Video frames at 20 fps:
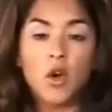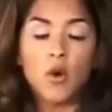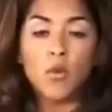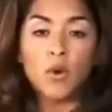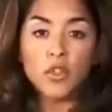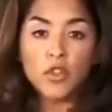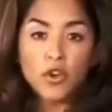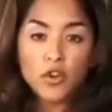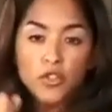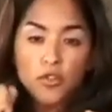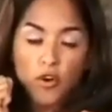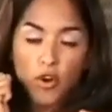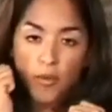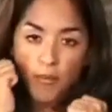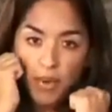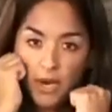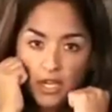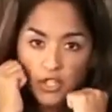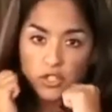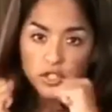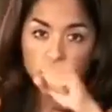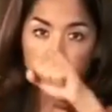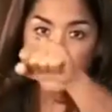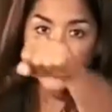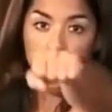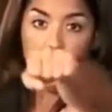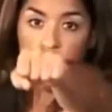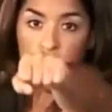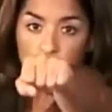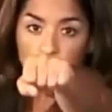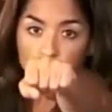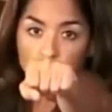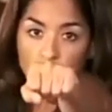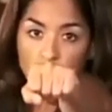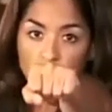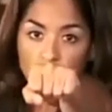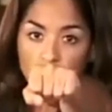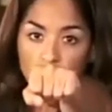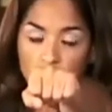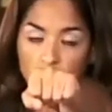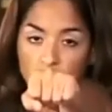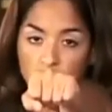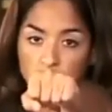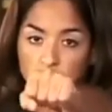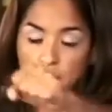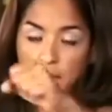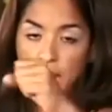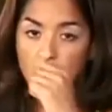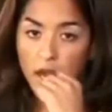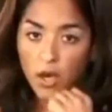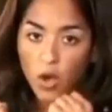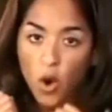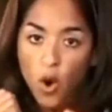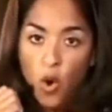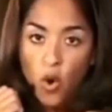When they're throwing punches, their right hand comes back,